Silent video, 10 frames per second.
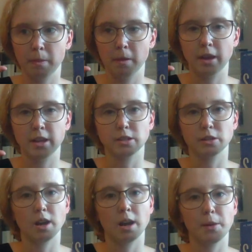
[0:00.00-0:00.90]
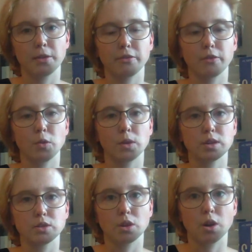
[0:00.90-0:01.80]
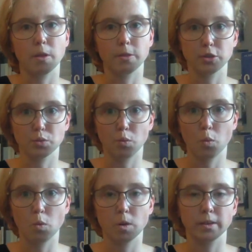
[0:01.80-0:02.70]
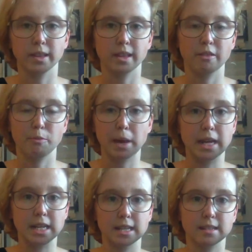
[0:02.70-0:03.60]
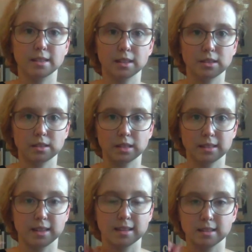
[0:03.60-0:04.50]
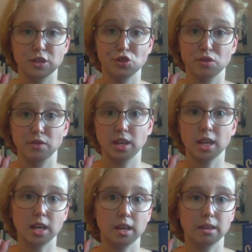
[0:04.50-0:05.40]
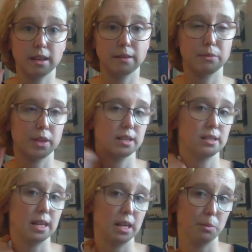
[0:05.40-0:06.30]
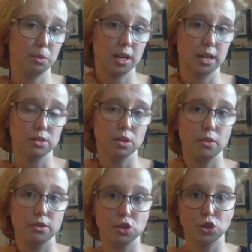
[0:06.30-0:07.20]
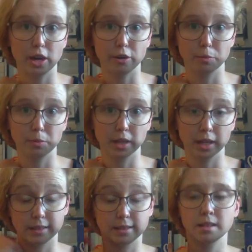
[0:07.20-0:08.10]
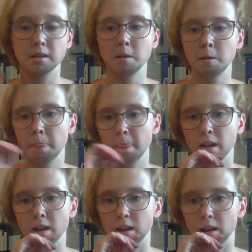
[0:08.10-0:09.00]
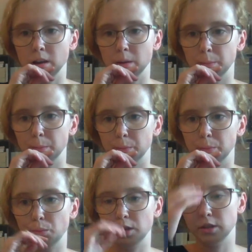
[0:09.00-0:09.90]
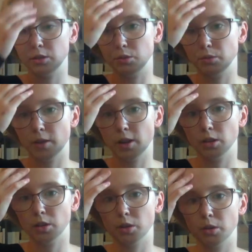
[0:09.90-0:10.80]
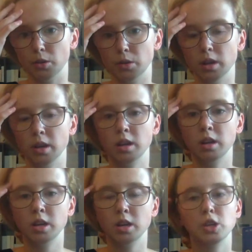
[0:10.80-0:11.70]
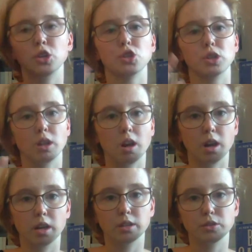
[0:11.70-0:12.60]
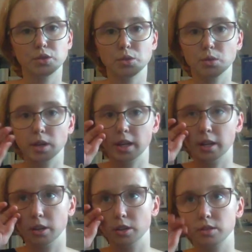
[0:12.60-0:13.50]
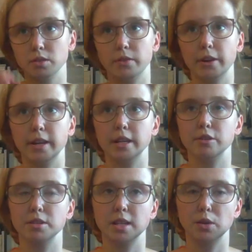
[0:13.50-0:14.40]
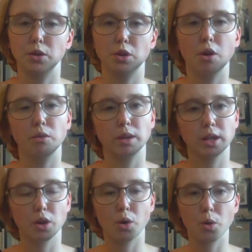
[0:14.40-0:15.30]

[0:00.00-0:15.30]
it's a lot about the focus on this war that they've been in since the assassination of the king that is taking place on these Shattered Plains. We do follow Shallan's story, and hers is very interesting. You don't get a whole